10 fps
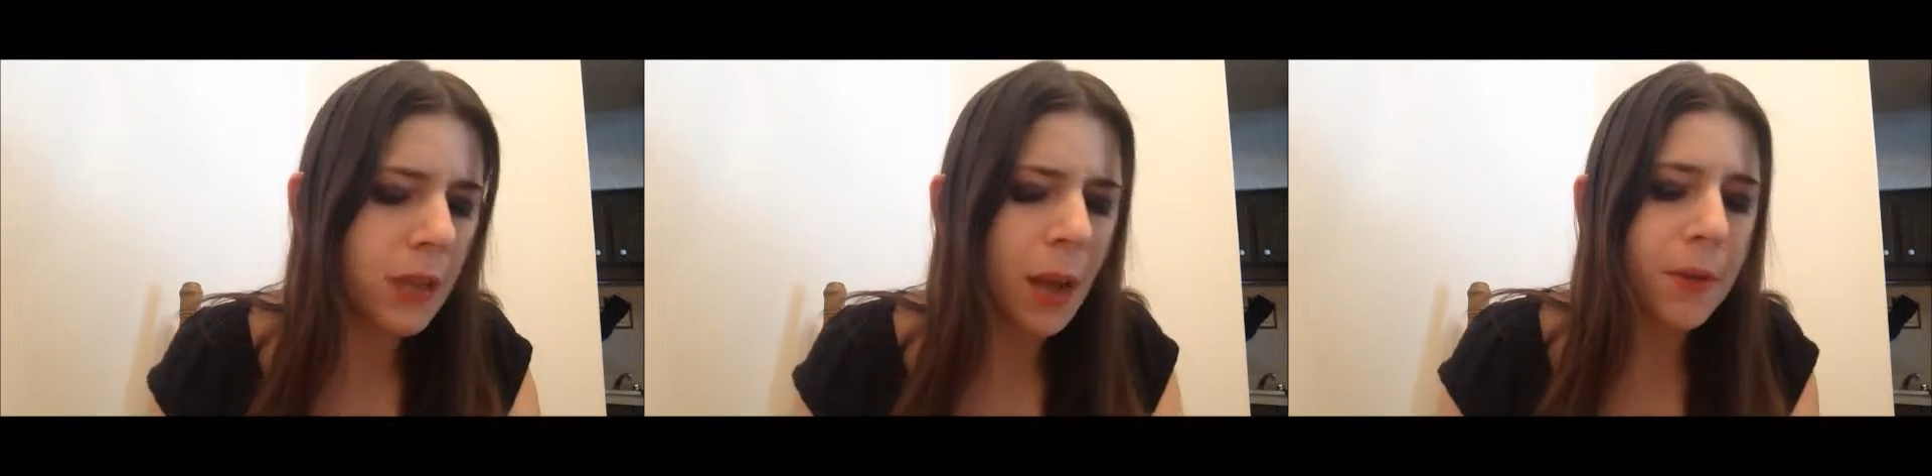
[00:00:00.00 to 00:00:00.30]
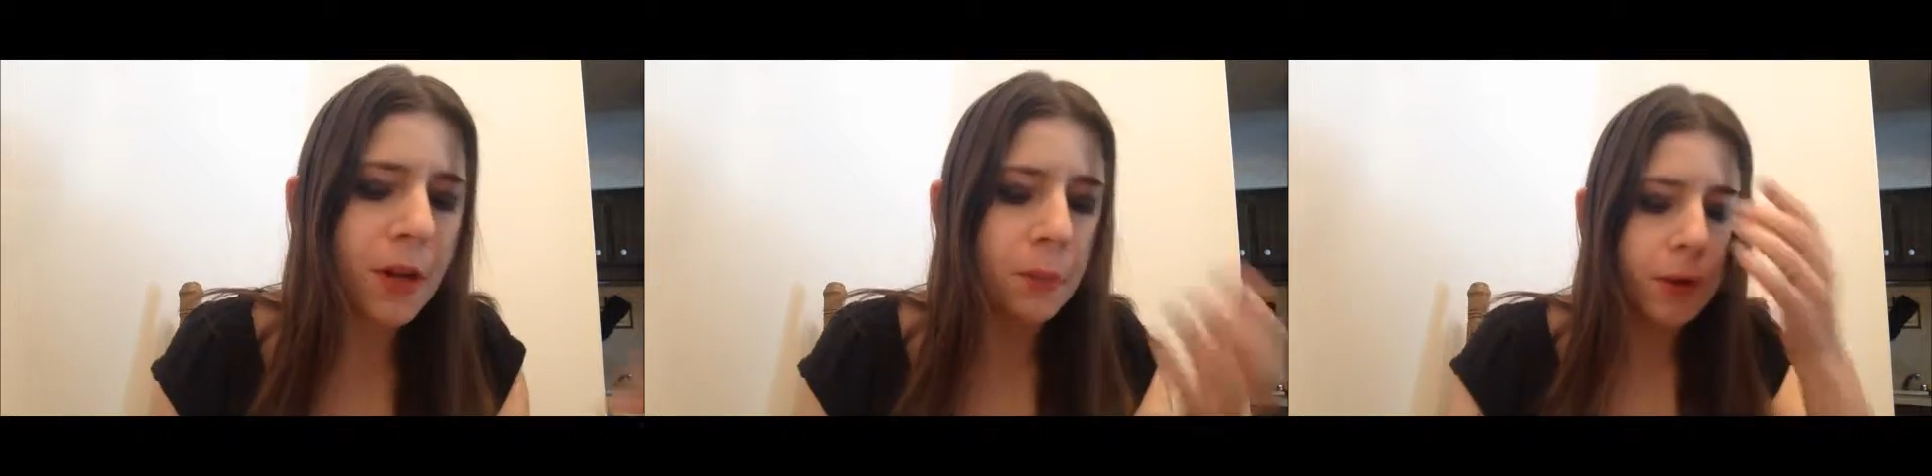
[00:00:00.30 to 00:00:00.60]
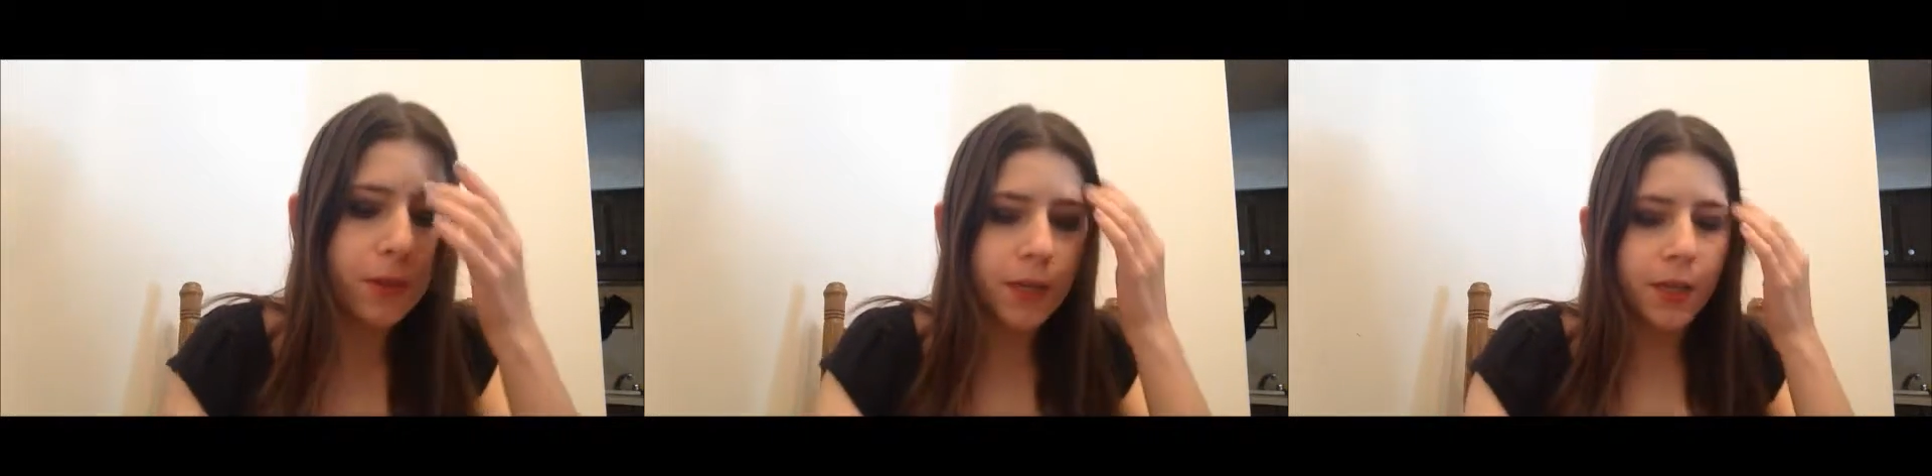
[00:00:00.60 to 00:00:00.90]
I'm going to
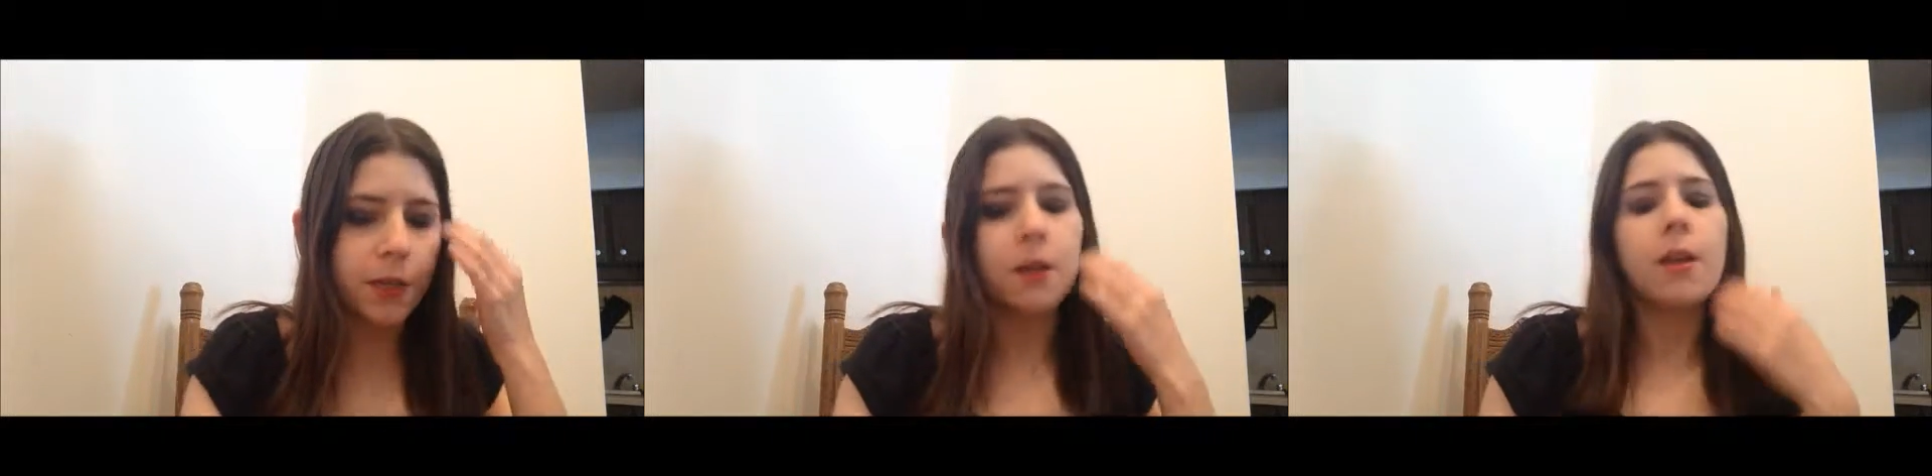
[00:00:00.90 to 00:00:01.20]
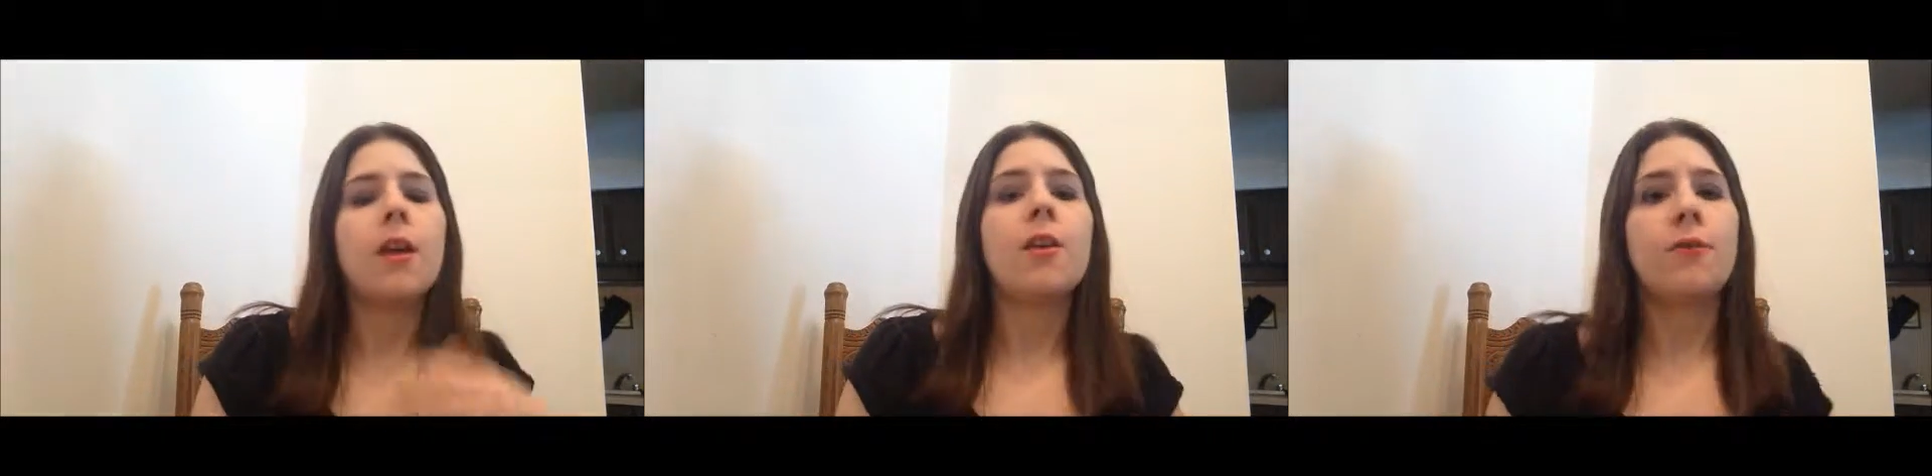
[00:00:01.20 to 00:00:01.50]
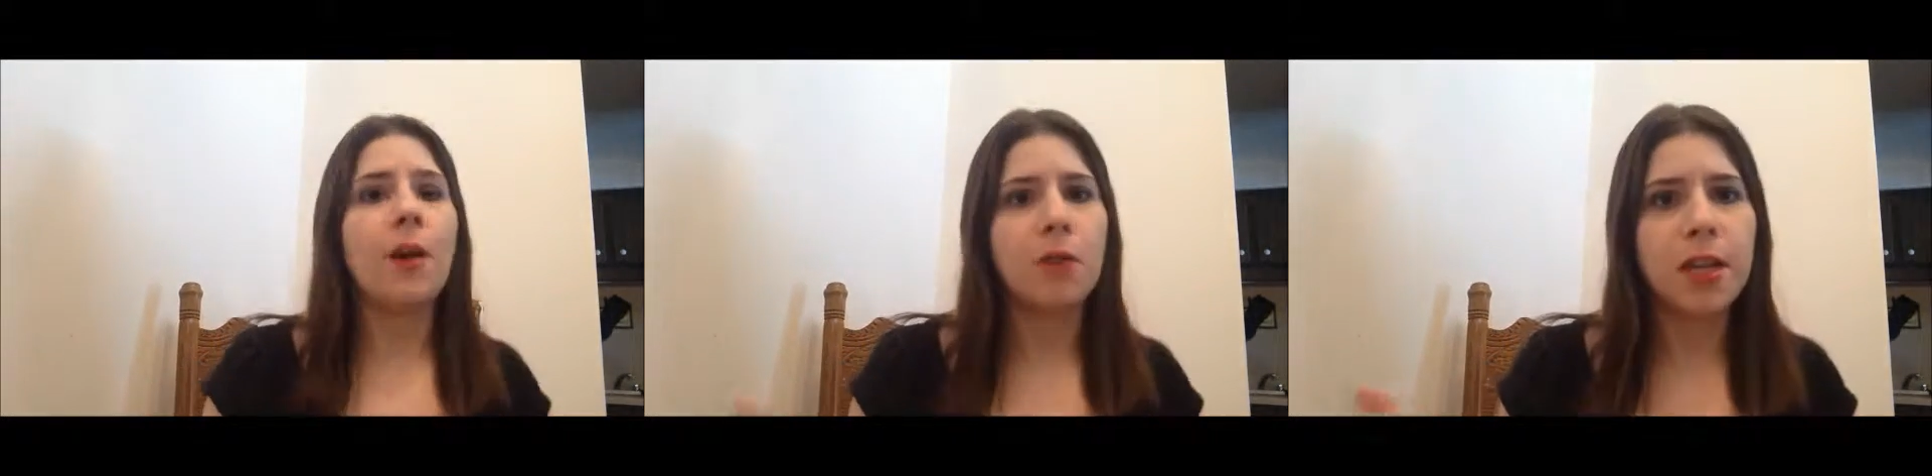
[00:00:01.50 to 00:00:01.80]
put the
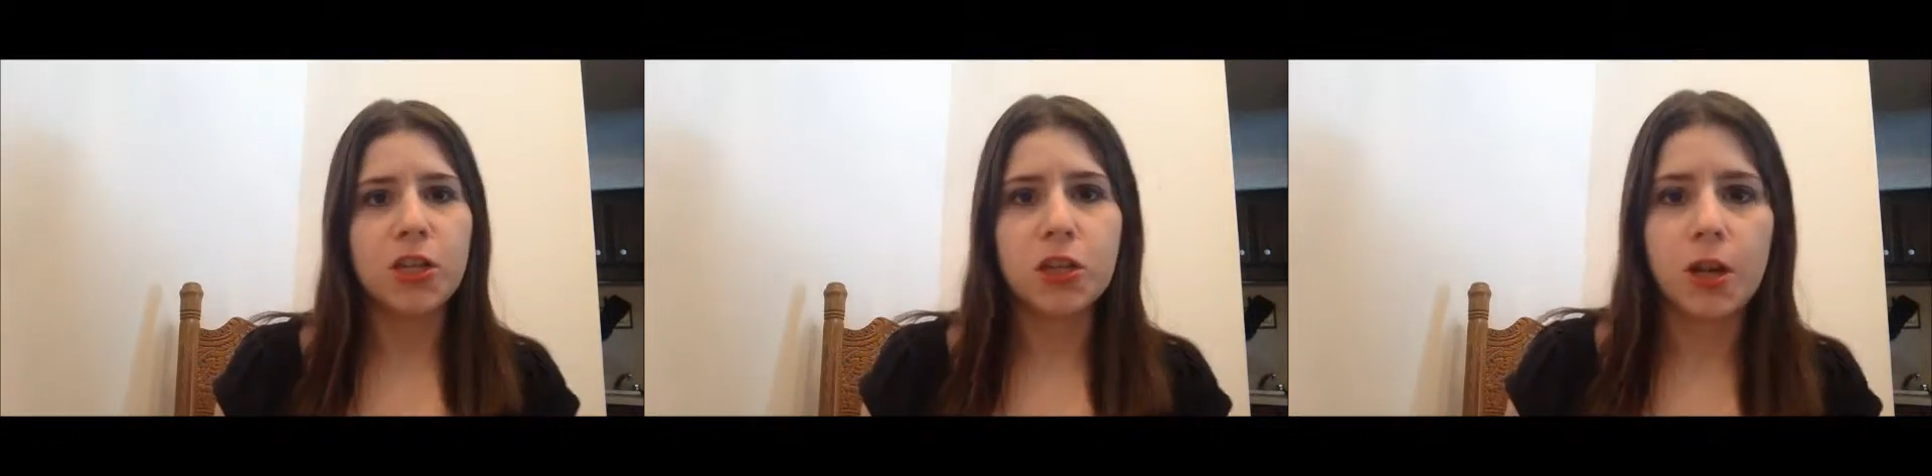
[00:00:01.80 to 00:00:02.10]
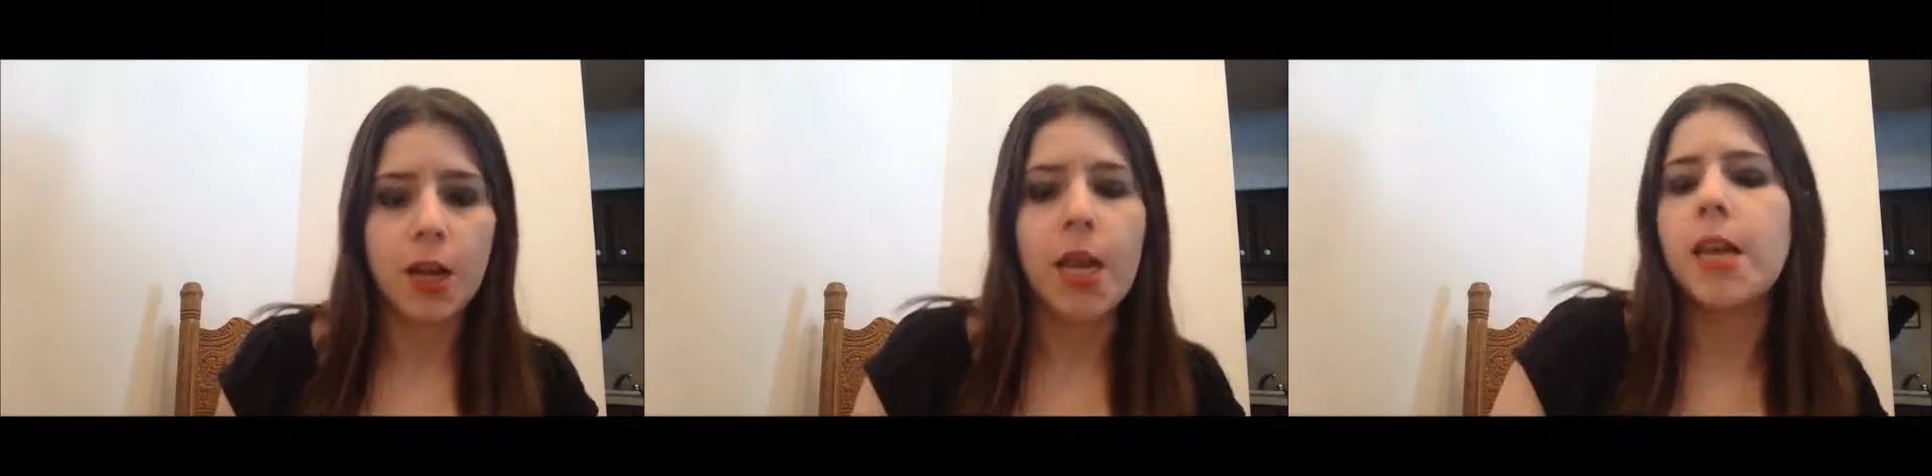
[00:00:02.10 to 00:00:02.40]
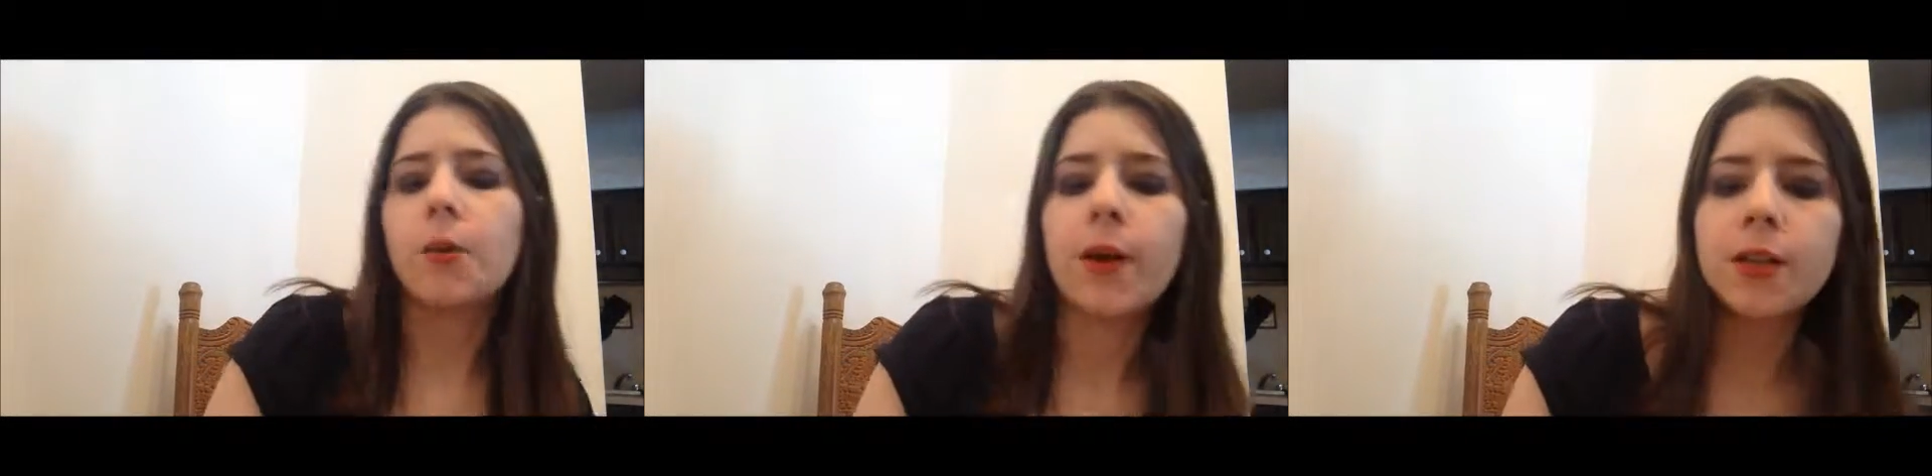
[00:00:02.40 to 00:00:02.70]
foundation on
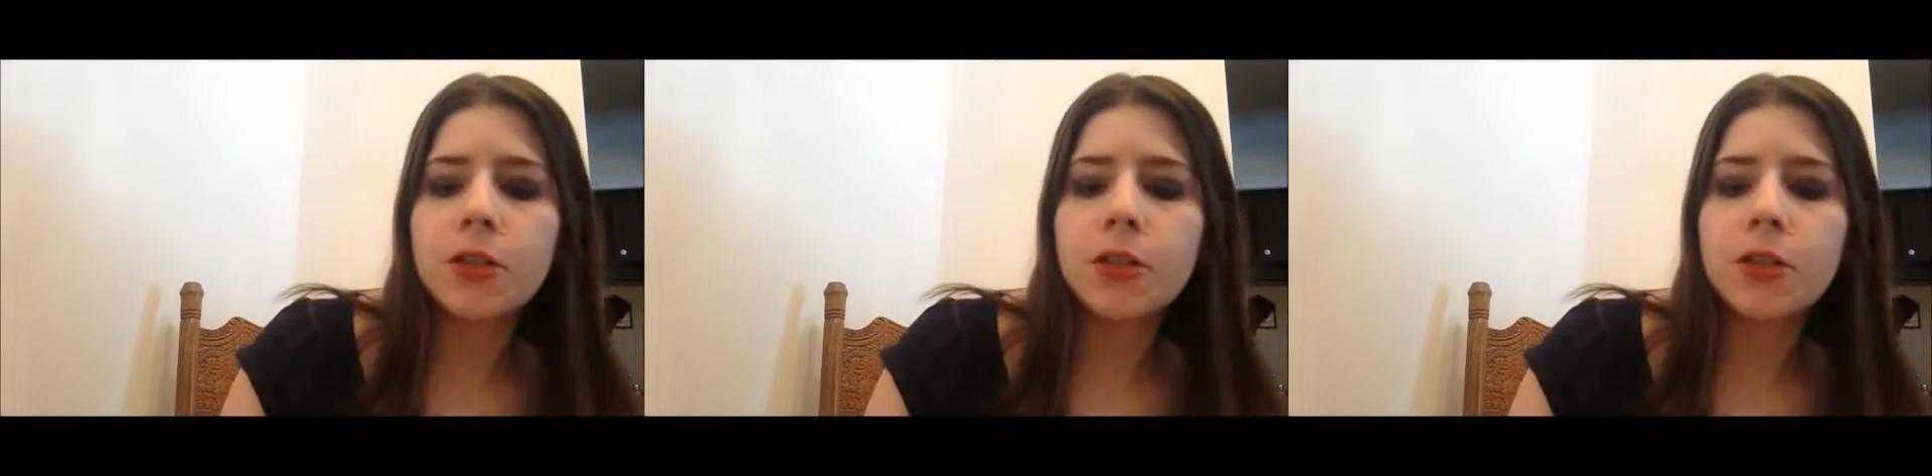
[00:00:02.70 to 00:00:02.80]
anyway,